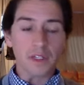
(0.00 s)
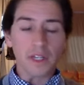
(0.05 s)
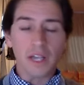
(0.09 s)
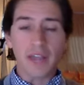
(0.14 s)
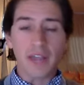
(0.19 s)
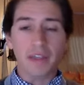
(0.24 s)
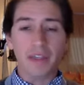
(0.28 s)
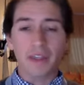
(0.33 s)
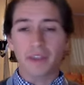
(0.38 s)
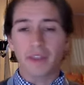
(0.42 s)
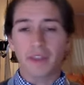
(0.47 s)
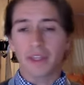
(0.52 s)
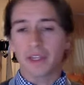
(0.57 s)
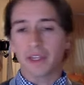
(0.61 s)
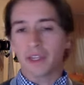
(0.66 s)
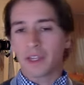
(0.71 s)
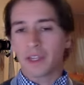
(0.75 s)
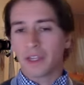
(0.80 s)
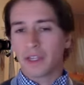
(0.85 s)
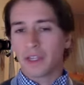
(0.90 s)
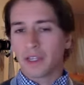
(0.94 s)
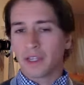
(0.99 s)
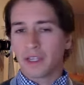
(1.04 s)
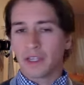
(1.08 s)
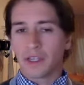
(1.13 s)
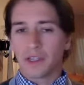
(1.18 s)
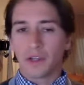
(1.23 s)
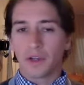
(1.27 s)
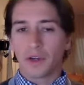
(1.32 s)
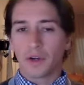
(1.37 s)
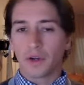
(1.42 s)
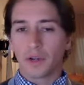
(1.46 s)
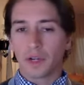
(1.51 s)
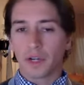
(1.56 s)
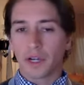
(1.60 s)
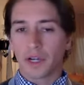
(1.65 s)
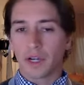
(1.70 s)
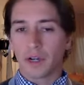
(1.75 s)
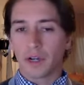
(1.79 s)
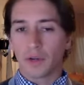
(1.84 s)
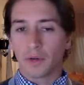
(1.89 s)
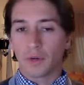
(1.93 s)
I think that yin
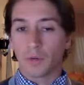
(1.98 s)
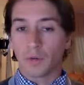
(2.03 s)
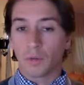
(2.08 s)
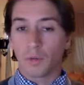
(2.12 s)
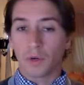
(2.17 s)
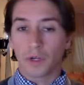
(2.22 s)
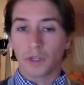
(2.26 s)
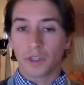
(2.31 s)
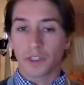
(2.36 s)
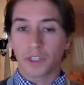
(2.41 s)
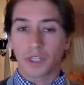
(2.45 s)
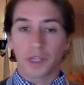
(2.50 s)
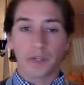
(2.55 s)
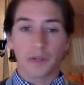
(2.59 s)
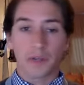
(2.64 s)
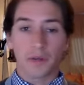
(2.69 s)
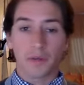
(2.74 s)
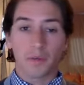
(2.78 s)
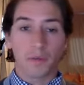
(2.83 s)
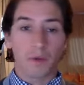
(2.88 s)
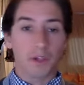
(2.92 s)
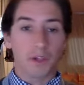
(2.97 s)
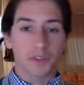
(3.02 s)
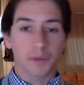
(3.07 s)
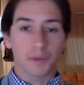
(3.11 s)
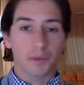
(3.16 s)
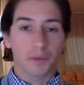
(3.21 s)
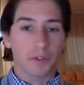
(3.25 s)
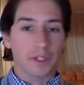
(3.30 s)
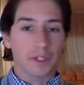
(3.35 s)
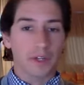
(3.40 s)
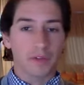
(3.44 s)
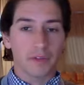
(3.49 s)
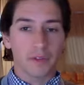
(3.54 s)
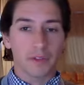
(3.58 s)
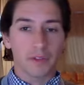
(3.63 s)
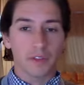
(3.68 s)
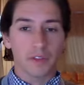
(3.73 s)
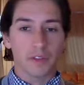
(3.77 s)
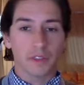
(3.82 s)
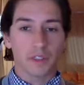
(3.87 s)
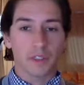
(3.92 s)
yoga works on multiple
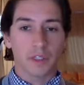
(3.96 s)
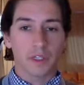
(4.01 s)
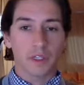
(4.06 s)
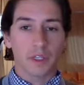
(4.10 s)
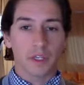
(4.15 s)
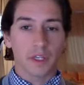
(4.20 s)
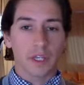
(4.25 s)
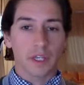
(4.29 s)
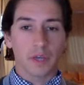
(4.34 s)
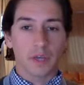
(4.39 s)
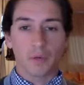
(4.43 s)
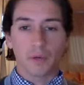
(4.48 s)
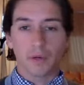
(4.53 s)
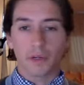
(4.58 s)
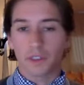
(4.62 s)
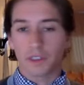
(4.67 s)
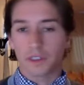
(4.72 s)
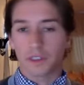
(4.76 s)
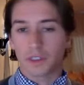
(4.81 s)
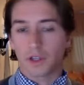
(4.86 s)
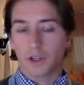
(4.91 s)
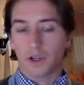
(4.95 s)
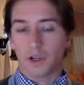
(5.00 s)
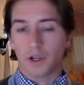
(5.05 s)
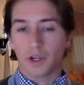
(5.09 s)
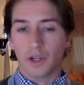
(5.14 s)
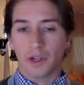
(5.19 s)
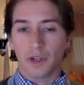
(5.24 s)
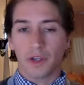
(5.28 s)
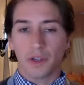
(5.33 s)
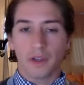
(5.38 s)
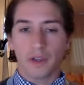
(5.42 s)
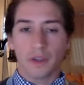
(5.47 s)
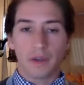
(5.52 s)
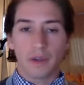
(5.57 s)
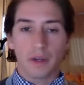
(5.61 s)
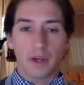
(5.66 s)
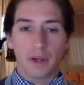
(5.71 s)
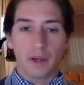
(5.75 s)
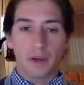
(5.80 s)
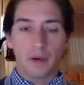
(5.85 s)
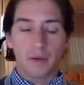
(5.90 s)
levels. It works on
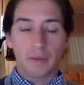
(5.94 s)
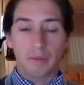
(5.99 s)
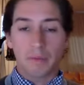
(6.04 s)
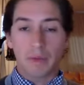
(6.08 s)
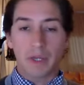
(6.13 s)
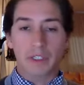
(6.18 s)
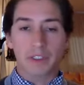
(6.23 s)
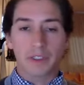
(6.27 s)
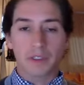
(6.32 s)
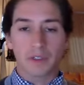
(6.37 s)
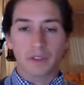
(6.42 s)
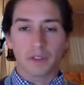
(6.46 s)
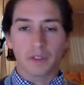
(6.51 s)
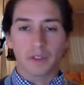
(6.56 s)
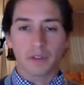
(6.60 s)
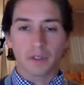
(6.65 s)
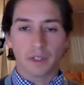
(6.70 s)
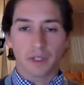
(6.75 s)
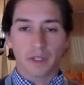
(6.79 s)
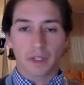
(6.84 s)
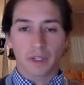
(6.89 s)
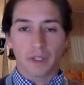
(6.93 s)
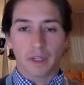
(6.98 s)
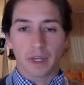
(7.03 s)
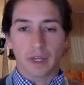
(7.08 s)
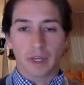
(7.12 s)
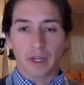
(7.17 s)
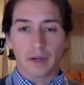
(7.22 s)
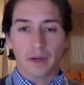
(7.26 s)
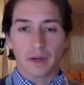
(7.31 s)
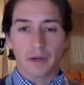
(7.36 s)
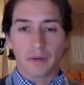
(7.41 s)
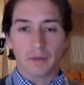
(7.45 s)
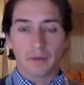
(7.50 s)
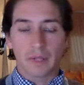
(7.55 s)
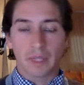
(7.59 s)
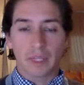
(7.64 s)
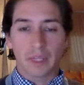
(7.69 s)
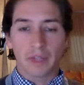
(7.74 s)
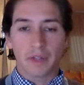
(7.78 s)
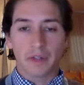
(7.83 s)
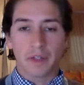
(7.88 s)
the mental uh,
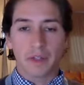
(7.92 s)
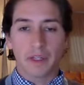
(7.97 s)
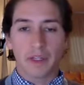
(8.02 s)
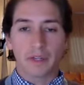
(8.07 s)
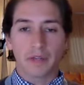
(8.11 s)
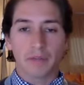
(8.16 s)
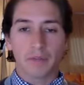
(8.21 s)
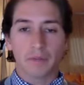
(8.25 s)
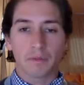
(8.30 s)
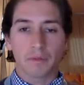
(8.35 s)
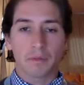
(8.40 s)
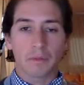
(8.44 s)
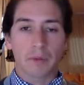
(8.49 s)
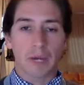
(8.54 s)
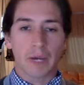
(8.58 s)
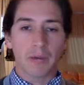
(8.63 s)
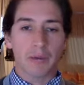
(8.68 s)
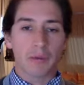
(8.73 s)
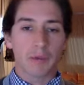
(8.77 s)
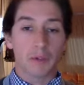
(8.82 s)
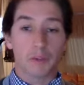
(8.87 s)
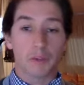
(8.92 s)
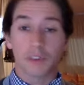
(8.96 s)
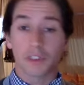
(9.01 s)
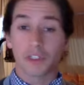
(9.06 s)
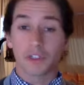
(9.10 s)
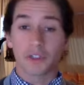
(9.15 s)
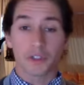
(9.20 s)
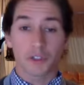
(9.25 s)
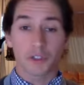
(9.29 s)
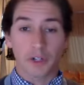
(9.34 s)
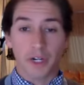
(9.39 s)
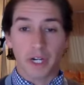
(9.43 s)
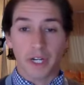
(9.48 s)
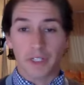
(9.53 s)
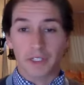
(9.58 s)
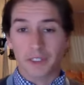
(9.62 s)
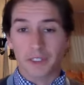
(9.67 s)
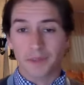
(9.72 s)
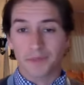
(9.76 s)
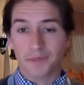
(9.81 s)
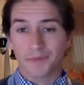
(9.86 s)
healing by reducing your
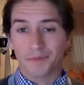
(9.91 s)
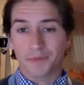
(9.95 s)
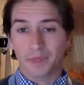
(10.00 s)
stress.